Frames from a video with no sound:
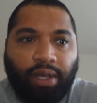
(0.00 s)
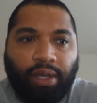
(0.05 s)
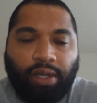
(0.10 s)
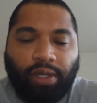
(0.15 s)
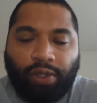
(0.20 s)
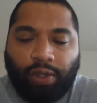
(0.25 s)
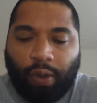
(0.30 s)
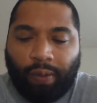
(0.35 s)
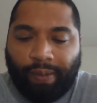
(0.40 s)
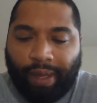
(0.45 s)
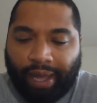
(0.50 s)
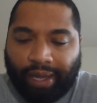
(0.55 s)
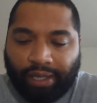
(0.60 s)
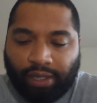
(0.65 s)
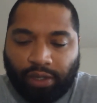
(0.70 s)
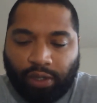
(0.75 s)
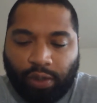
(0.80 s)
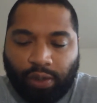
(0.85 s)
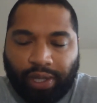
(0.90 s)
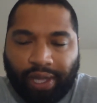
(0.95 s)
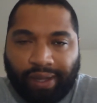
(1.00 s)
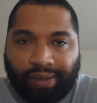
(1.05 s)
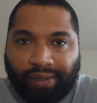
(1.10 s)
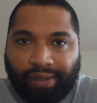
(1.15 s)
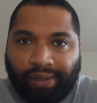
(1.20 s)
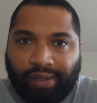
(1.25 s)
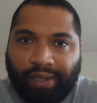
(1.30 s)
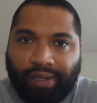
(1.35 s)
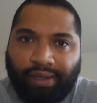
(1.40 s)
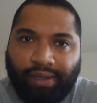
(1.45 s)
So back in
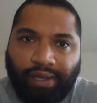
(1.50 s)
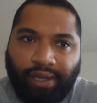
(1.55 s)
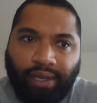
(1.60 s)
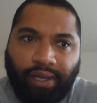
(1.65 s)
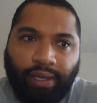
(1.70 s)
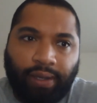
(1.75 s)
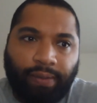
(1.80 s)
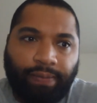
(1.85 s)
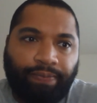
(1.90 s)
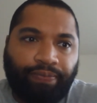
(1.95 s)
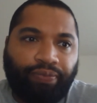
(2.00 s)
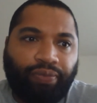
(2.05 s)
2016,